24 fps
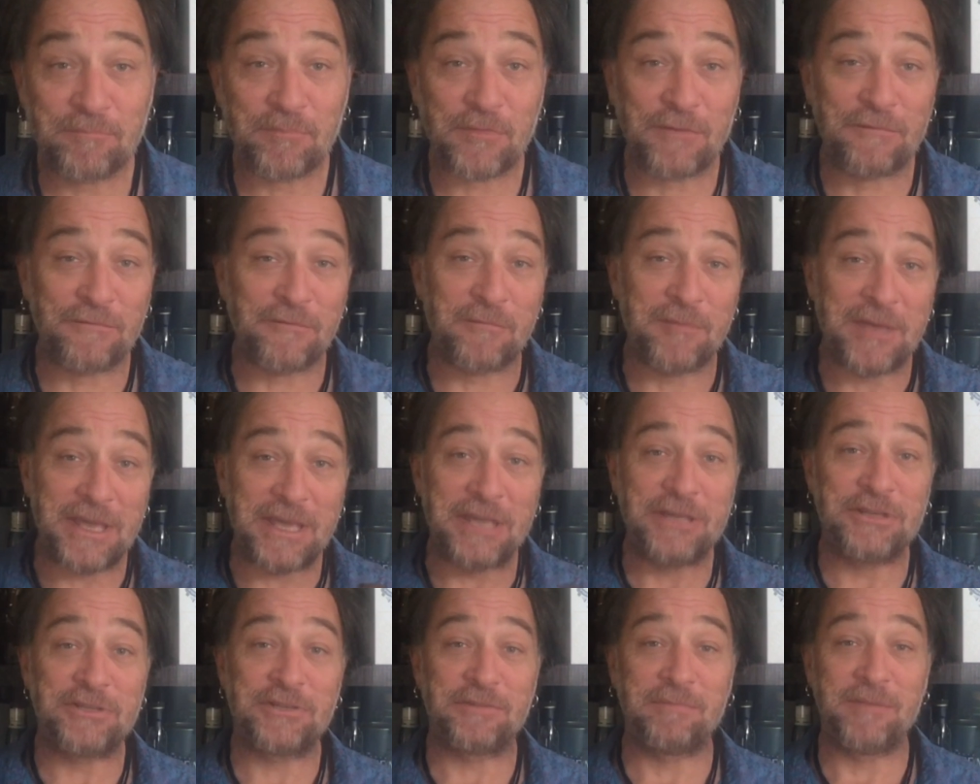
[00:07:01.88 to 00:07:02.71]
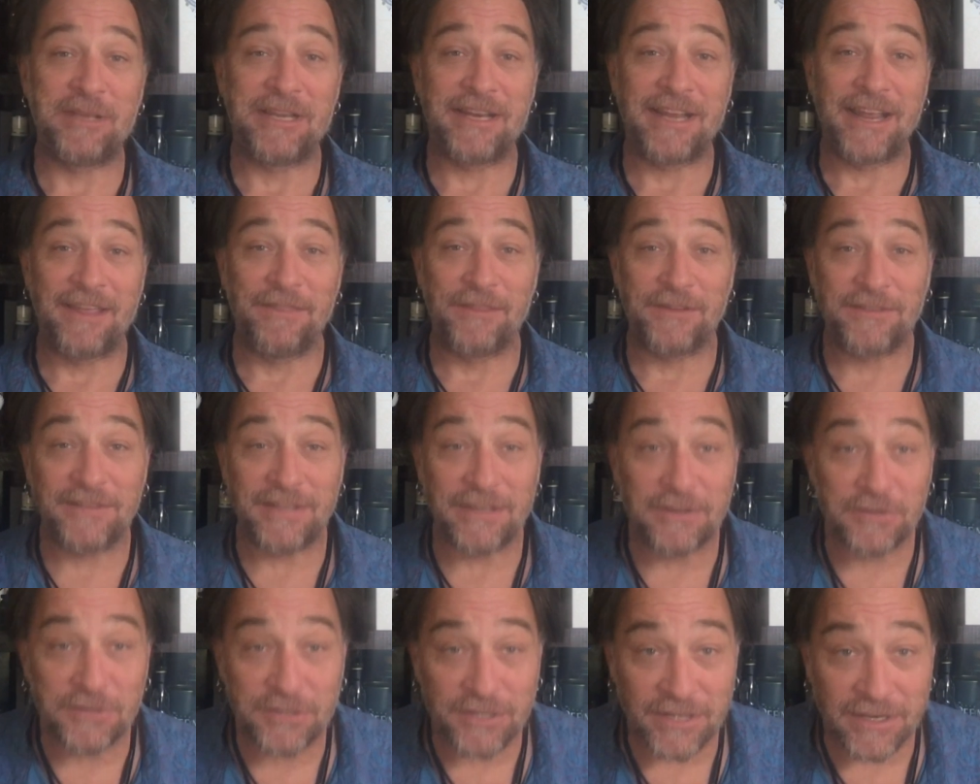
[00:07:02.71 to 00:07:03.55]
from Ian Schmidt and the
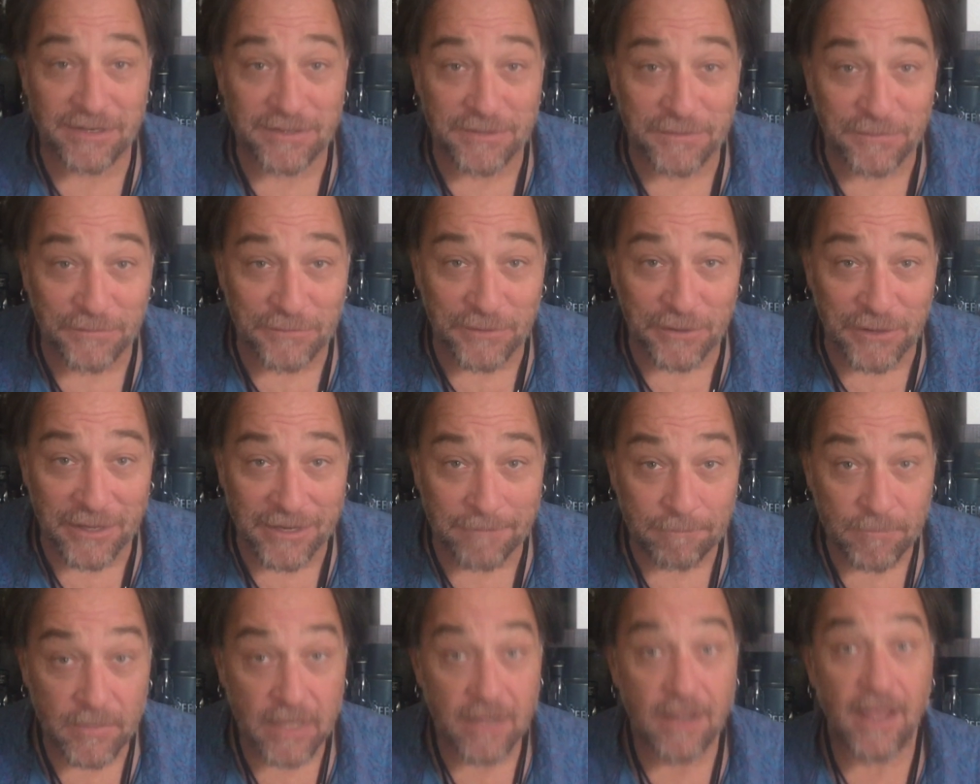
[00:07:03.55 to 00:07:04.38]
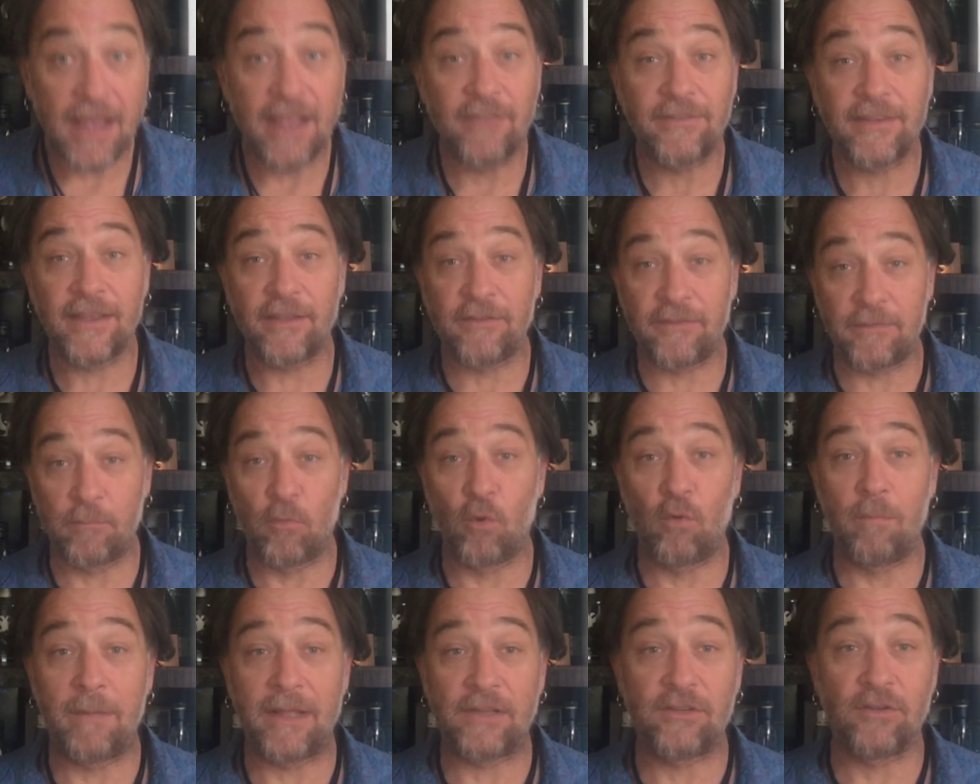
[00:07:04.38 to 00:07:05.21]
Tin Shed Distilling as our
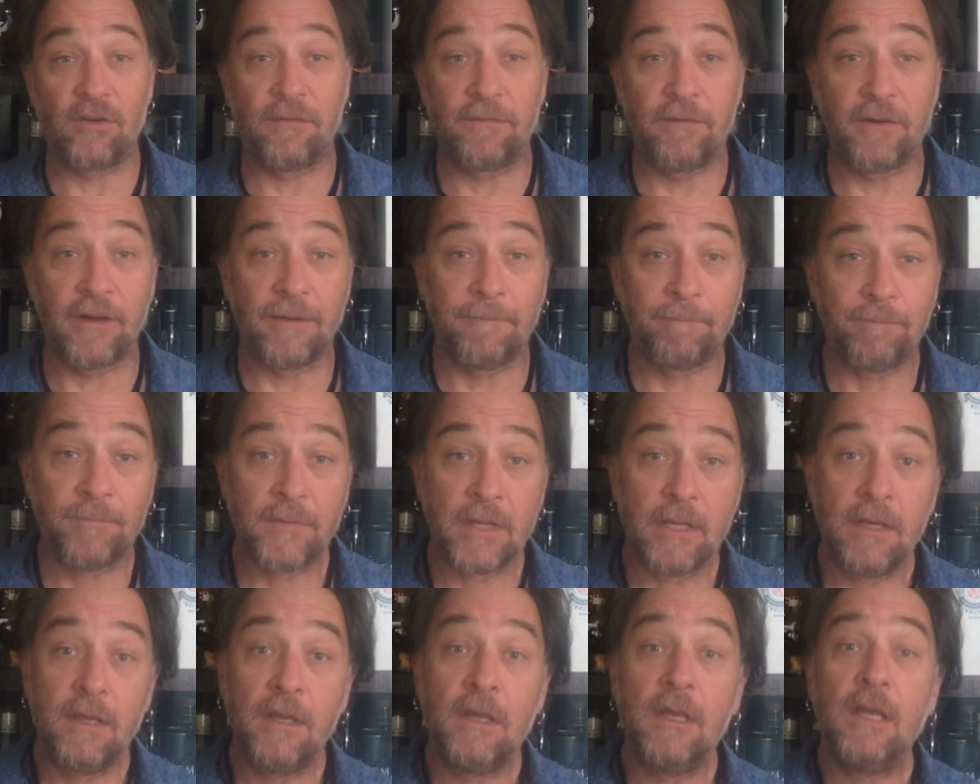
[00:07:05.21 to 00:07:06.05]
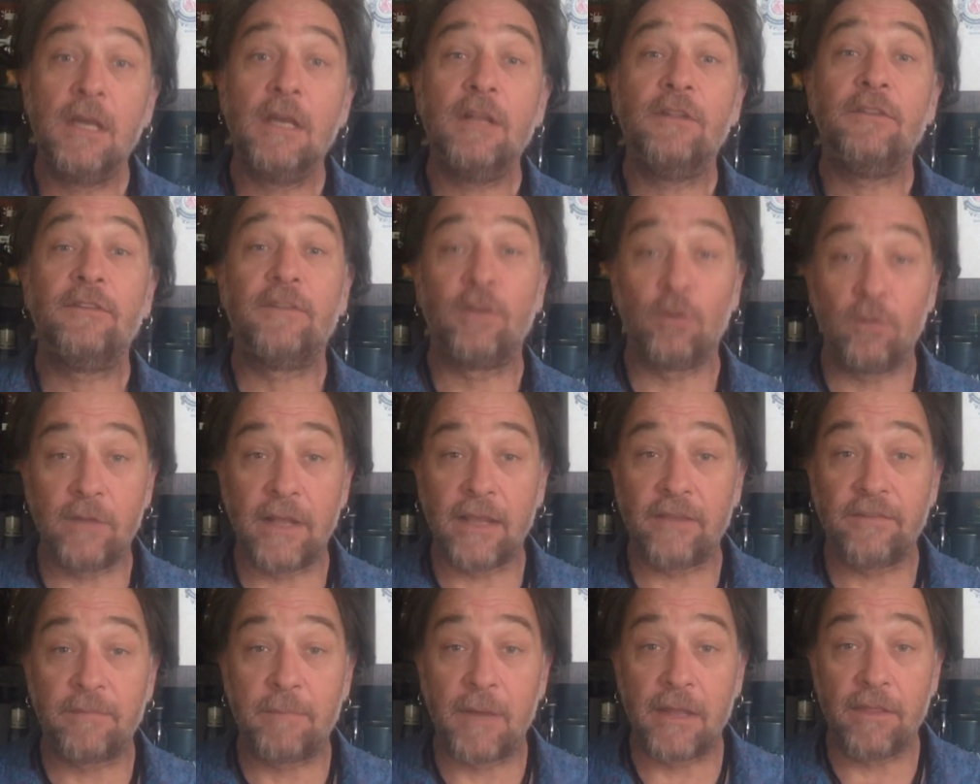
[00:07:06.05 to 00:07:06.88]
small batch offering. Till
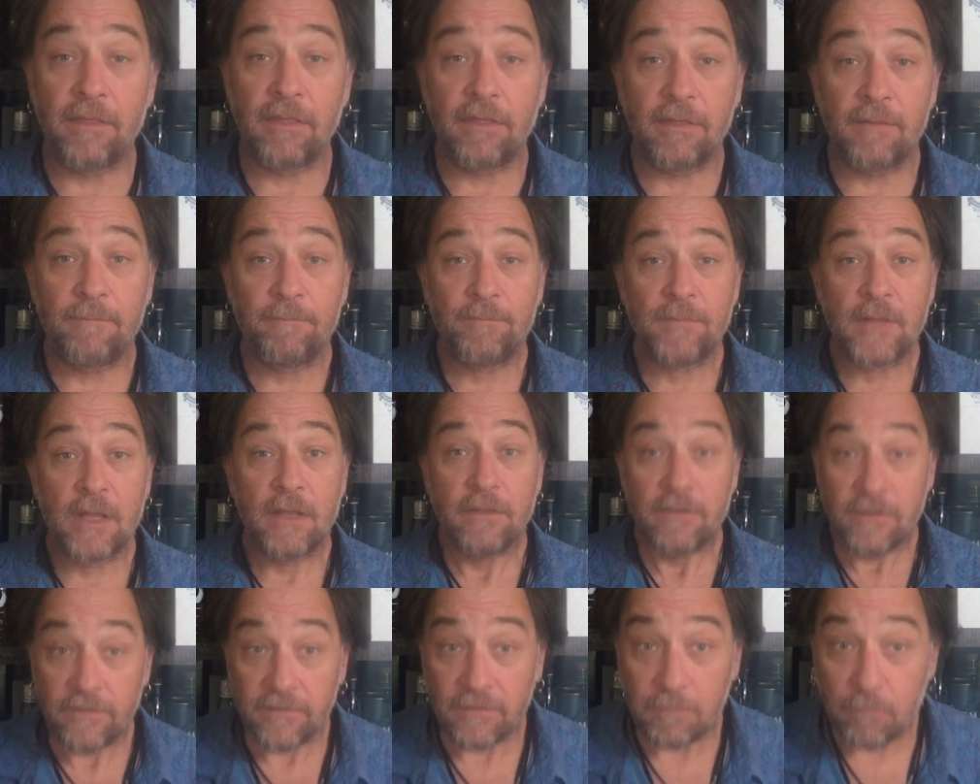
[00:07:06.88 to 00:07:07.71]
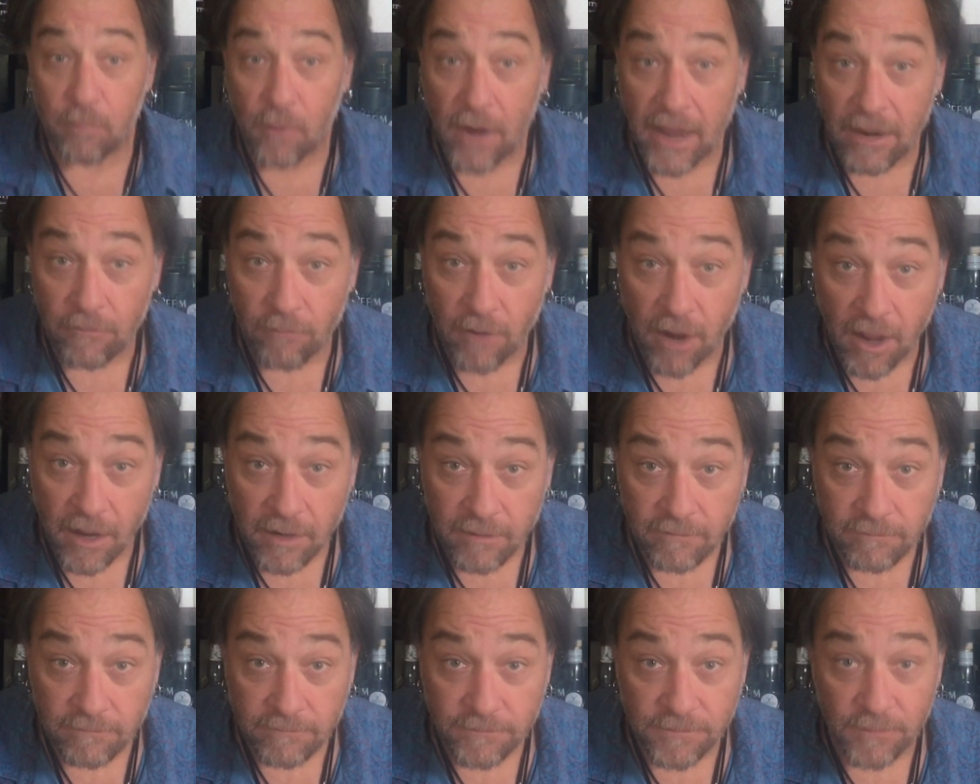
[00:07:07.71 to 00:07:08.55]
next month, this is Brad Wright
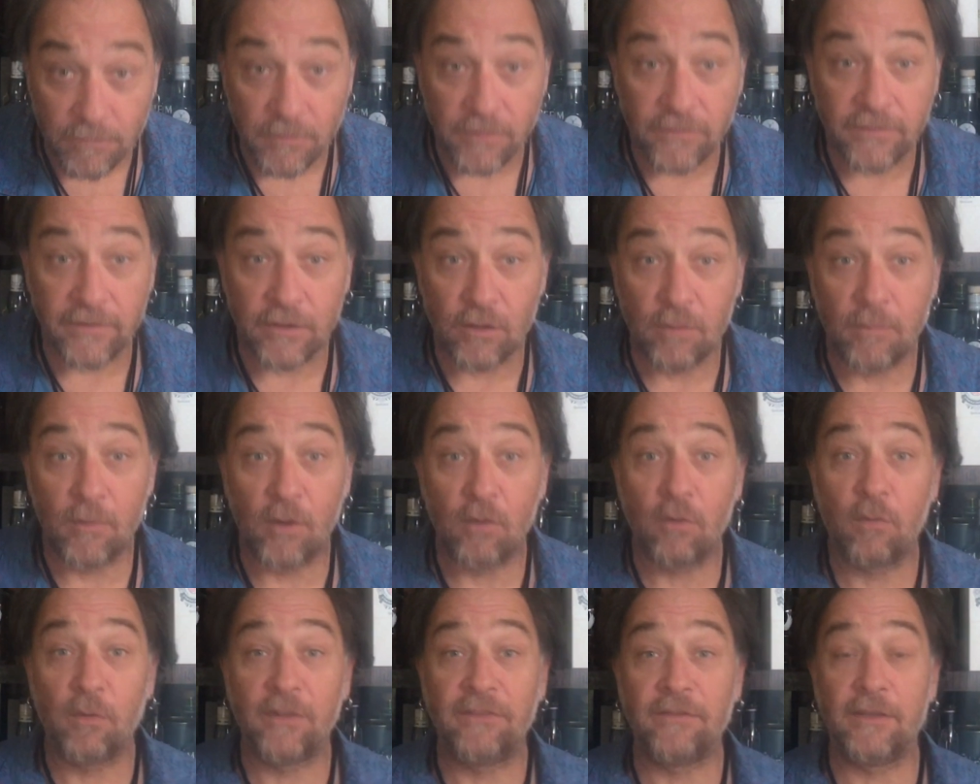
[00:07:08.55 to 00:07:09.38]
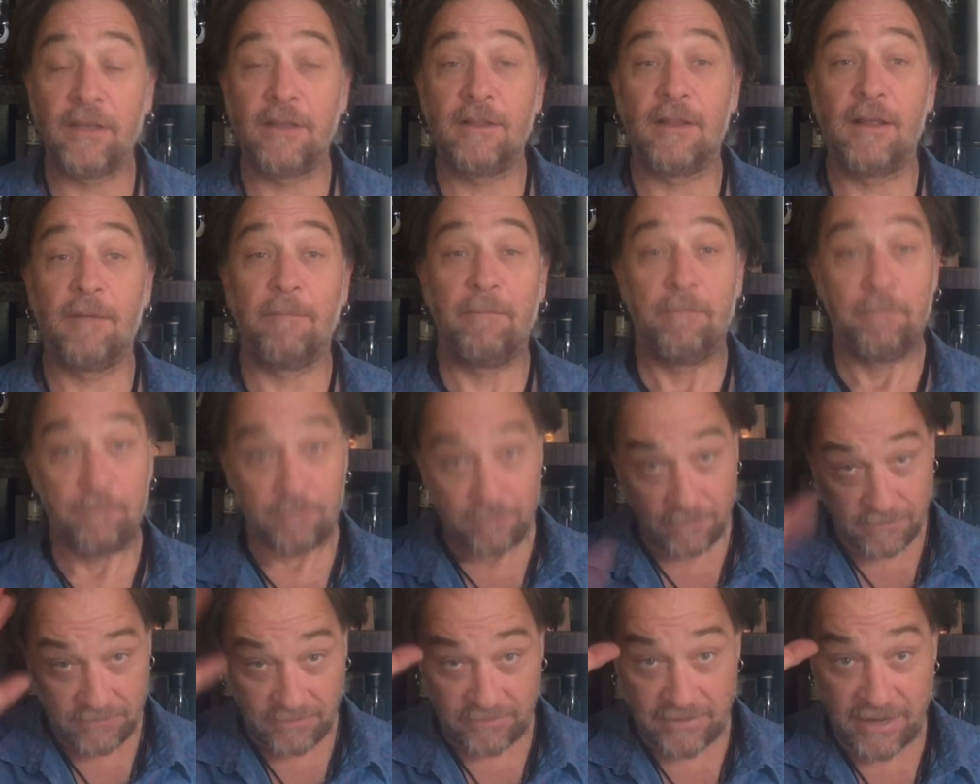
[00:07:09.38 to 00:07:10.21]
from the Single Malt Whisky Club.
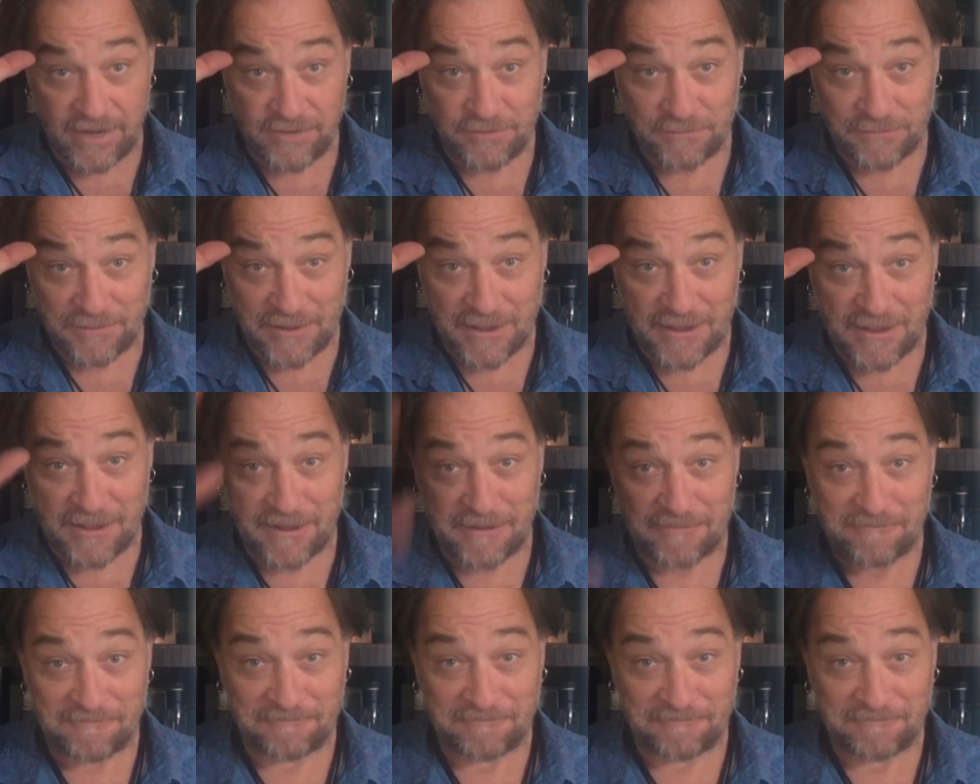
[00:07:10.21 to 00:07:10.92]
Slanjava.